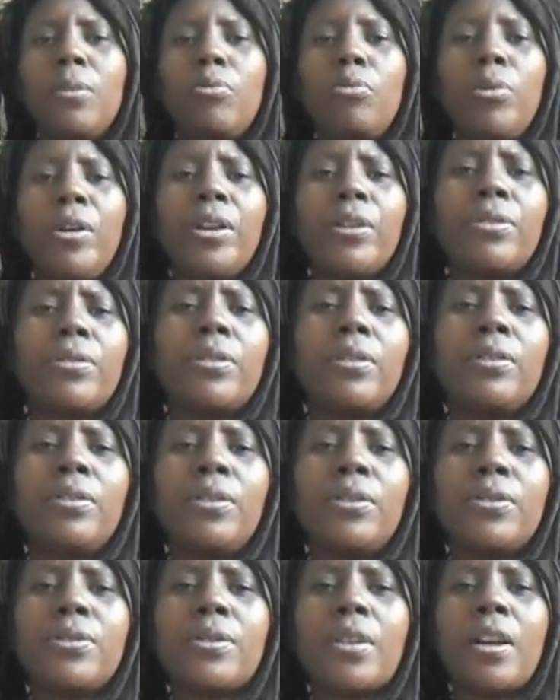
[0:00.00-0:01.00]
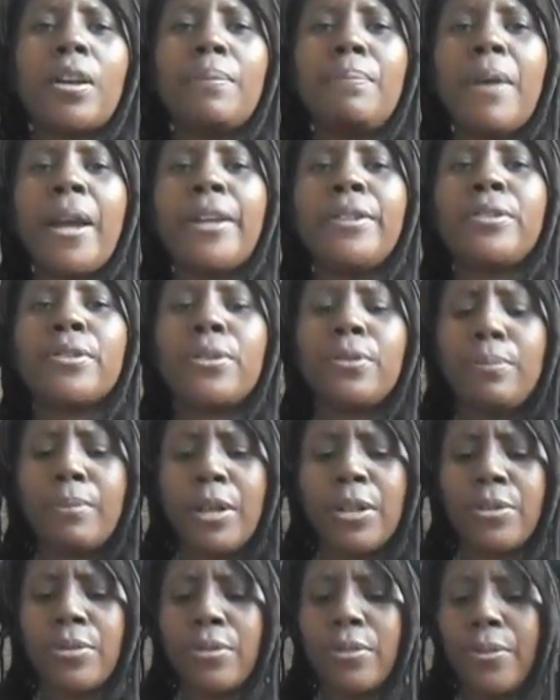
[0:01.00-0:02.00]
with this uh, magical
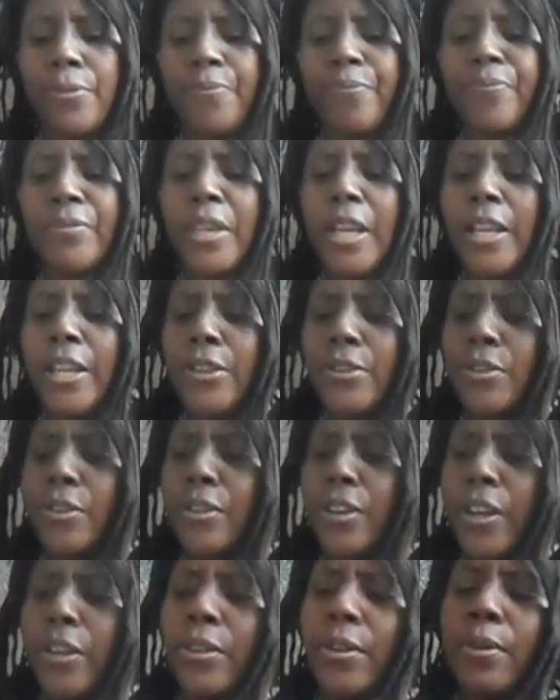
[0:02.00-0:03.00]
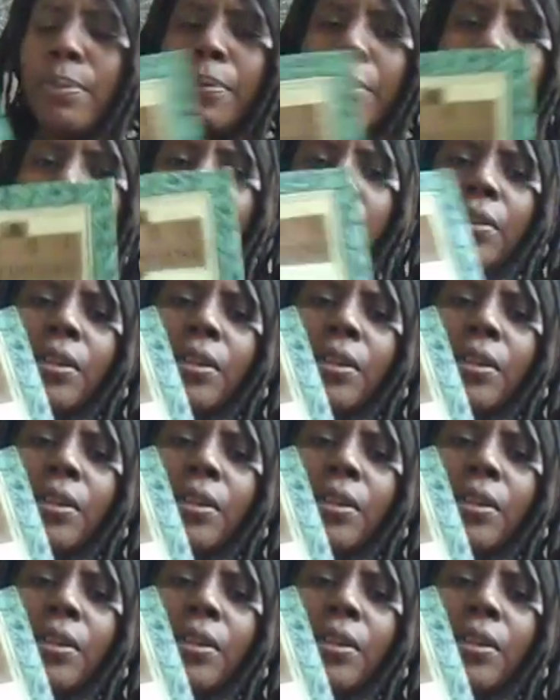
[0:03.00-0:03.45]
mushroom. Here's another book